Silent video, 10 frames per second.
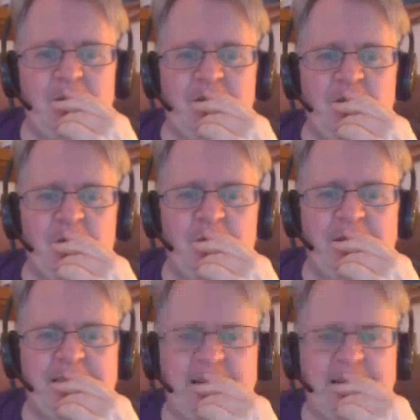before you
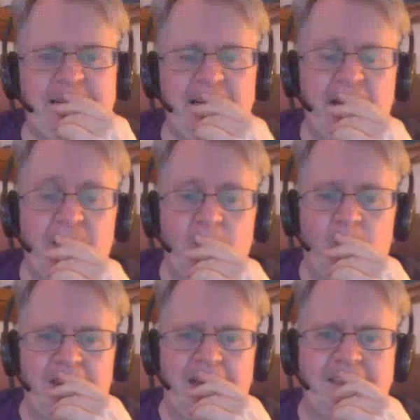reach it."
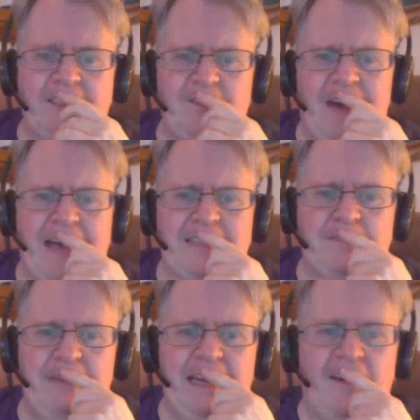"What things?" you
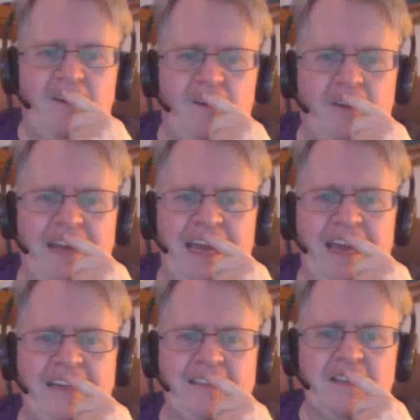ask, meeting her
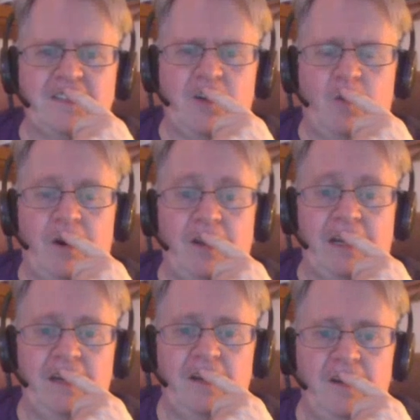gaze
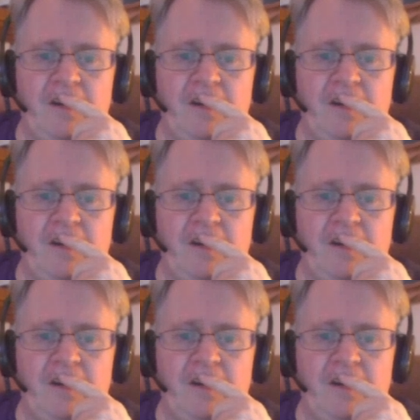squarely.